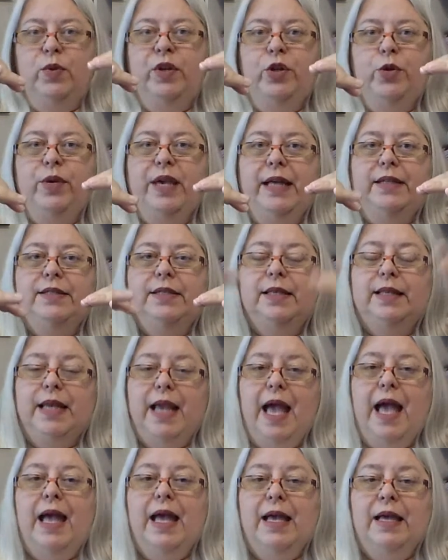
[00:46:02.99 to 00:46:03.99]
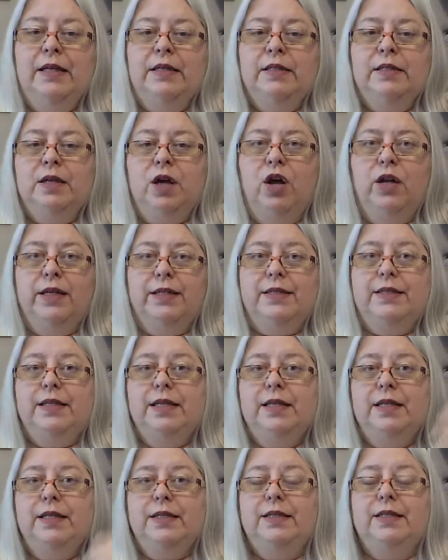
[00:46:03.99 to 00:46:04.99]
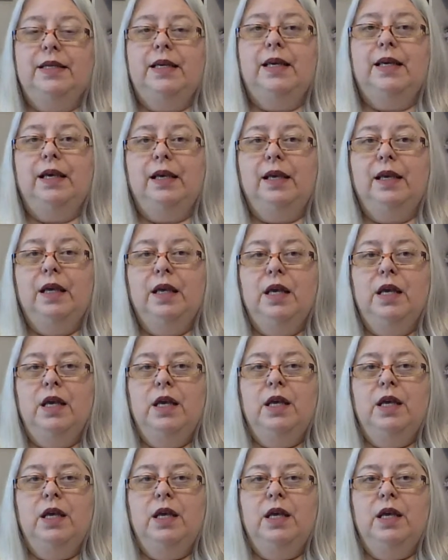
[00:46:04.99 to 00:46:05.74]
when you get to the end on a C to C,